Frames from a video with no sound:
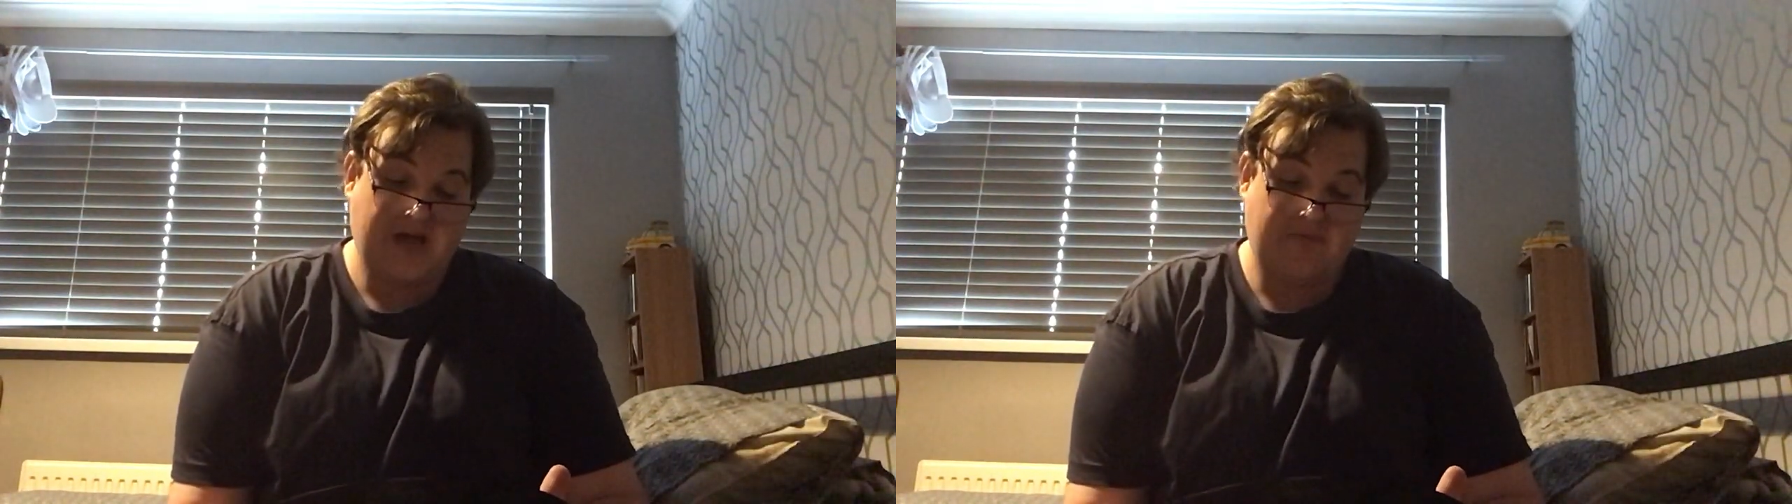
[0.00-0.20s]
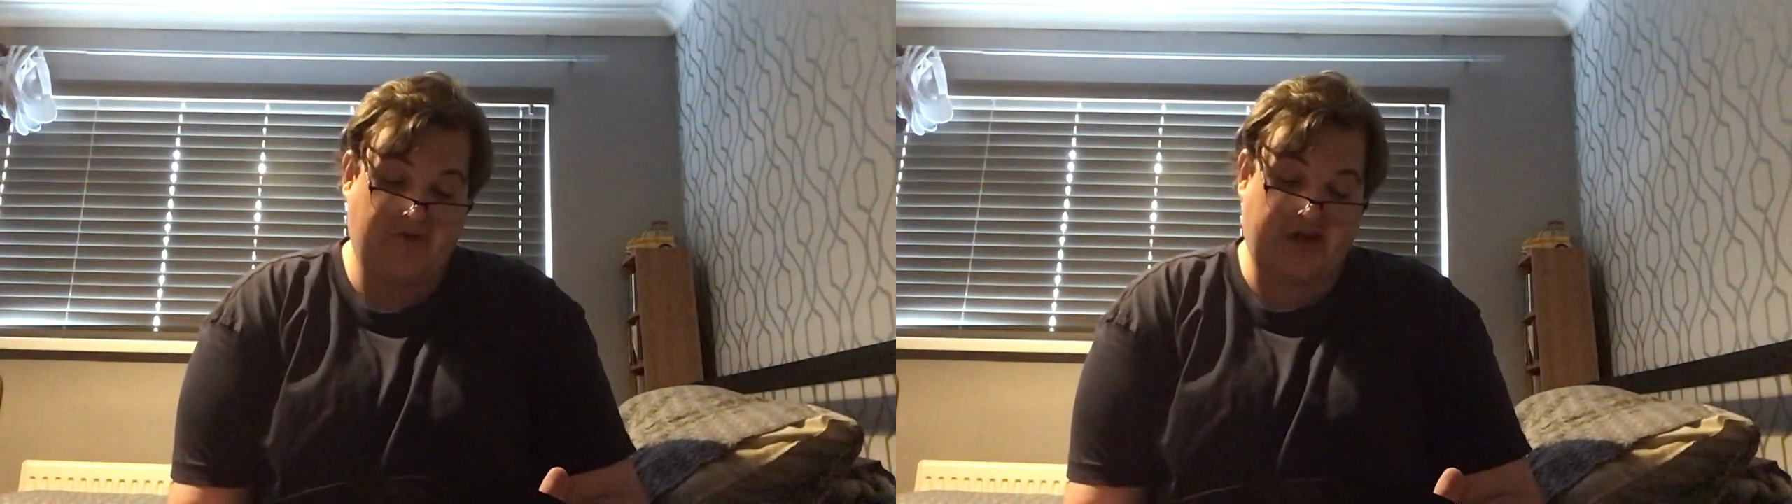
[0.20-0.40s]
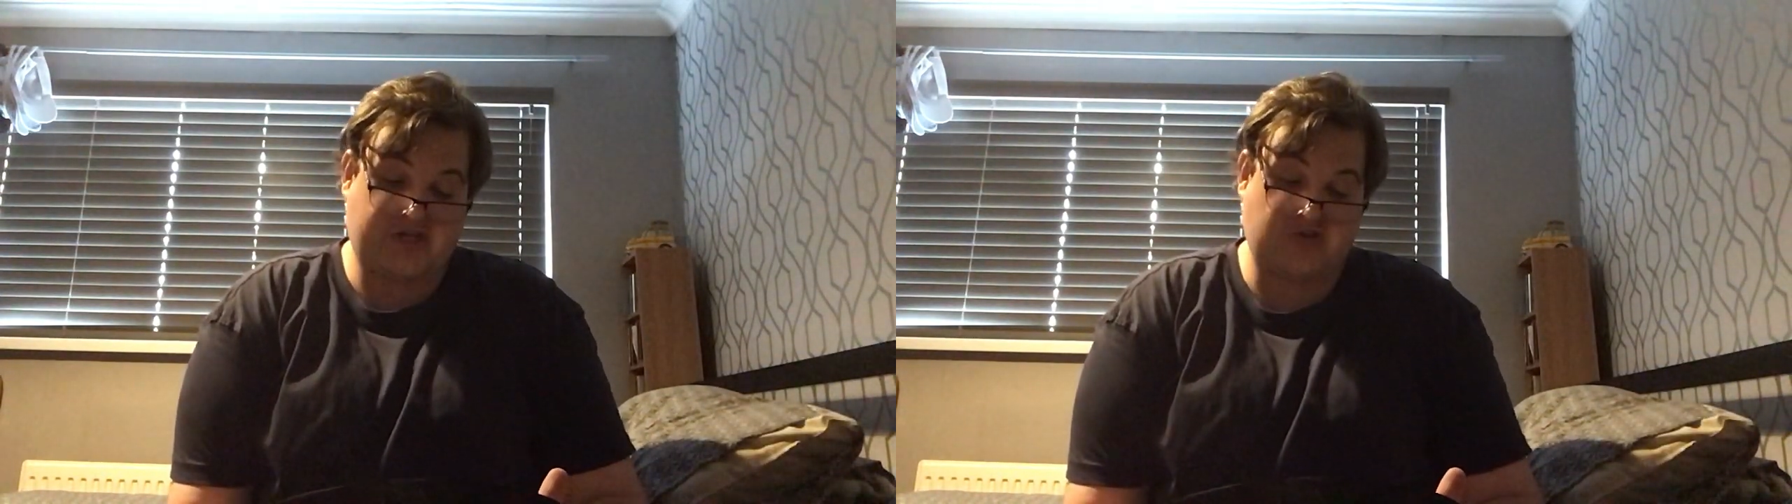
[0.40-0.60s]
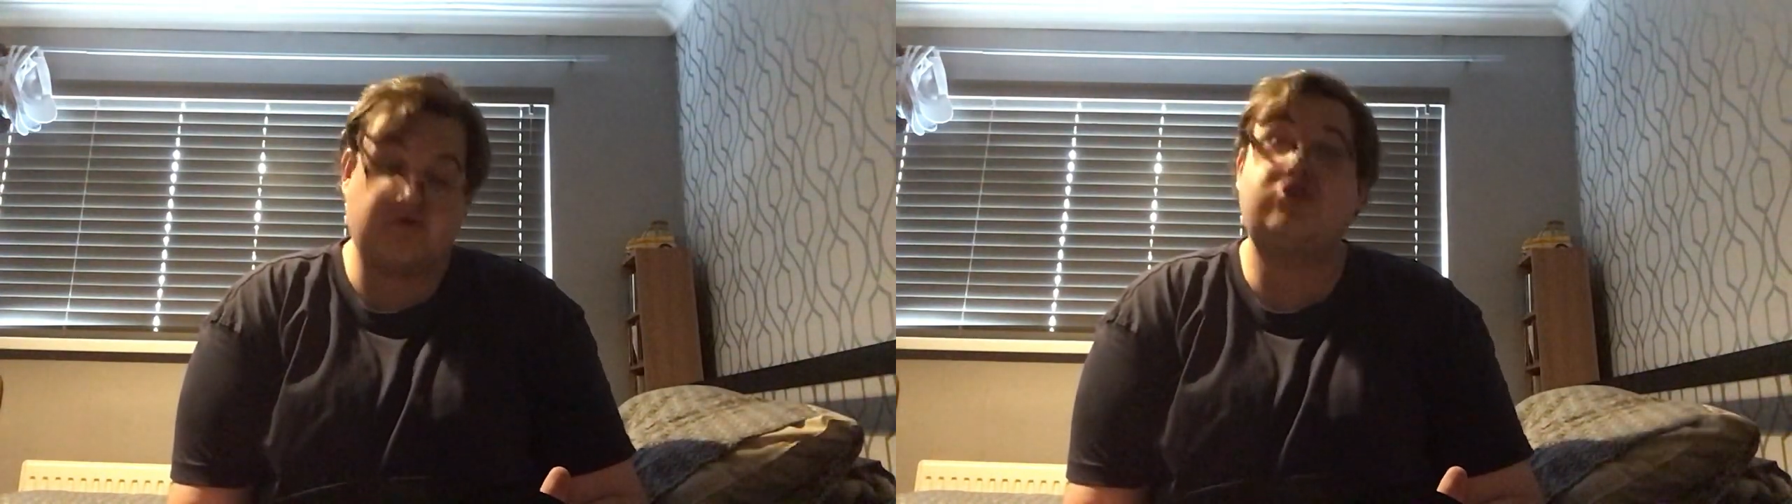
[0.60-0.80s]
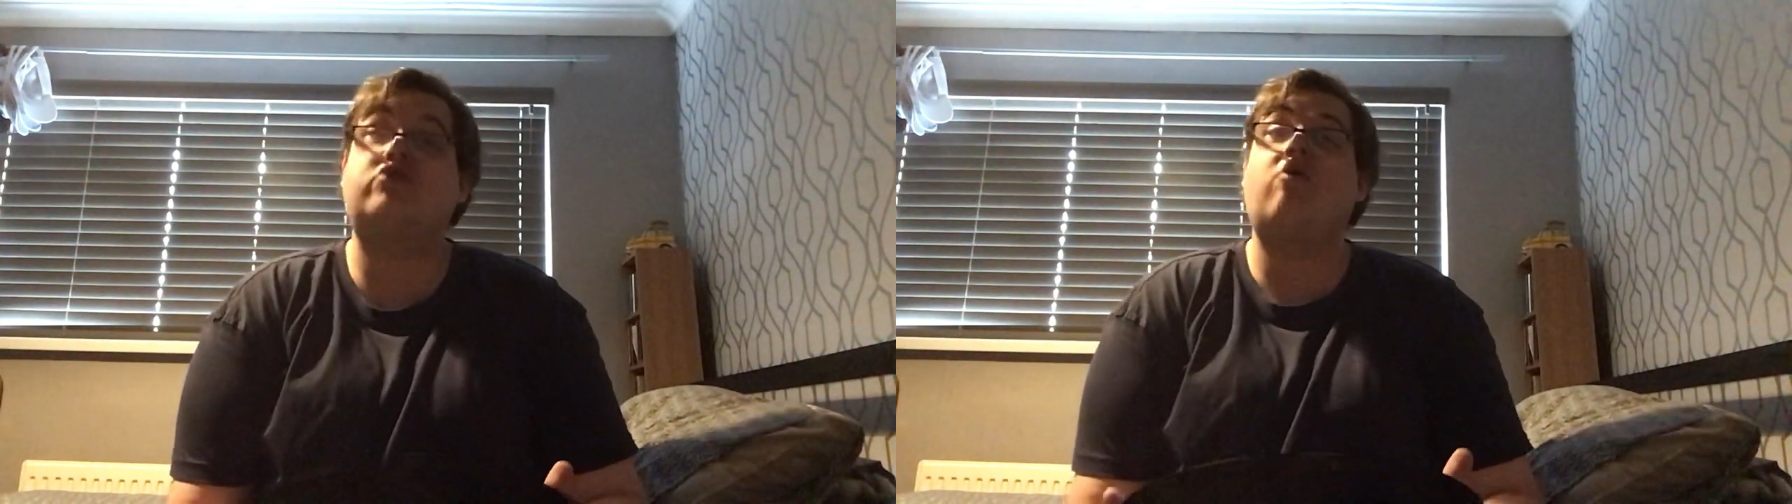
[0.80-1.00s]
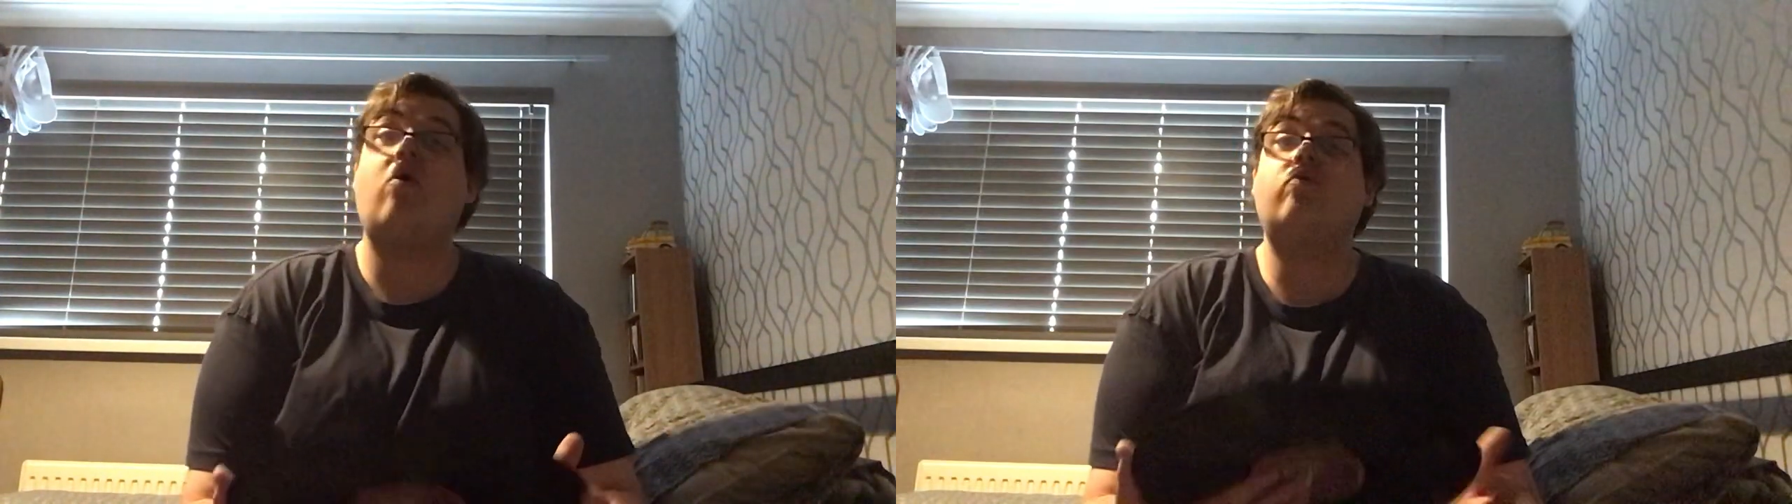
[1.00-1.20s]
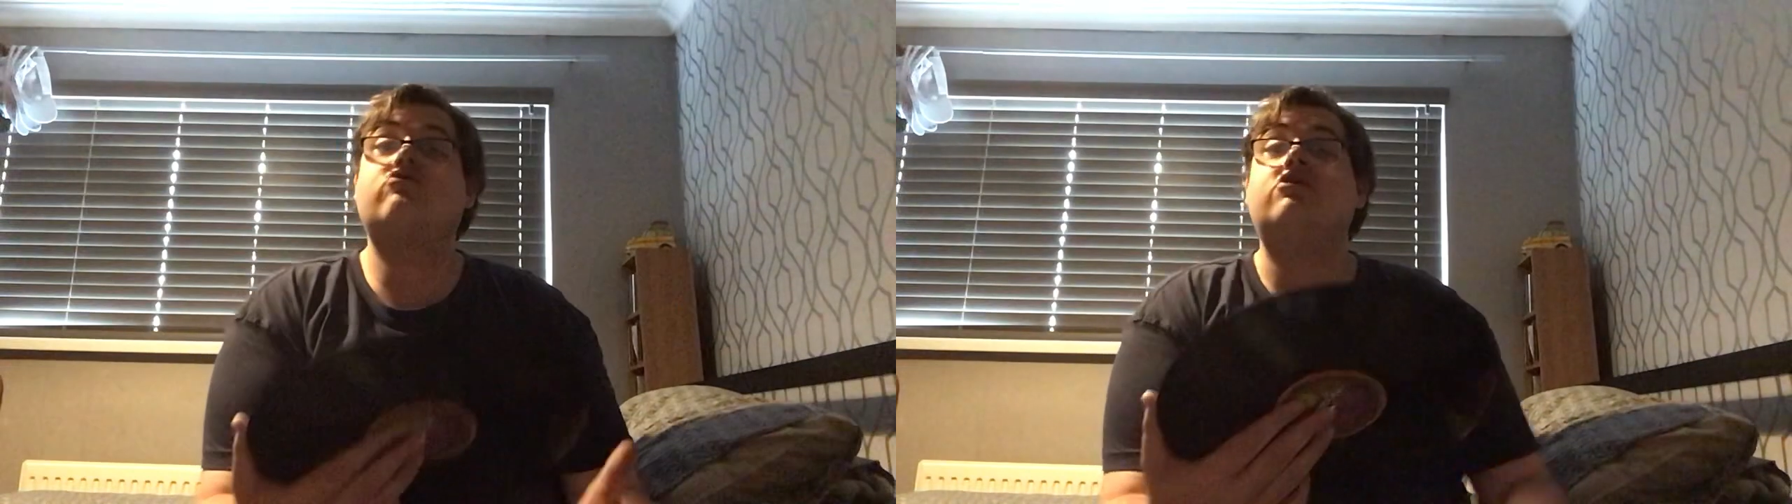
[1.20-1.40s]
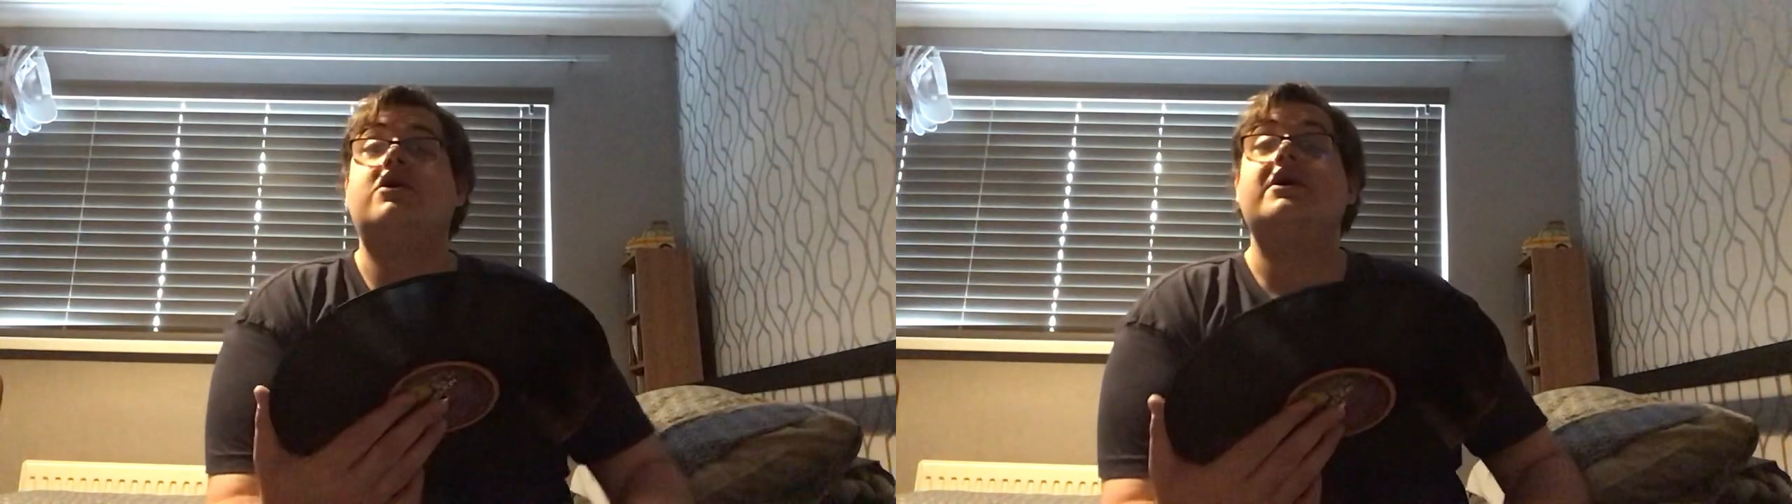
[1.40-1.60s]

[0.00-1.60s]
Bring It to Your Own,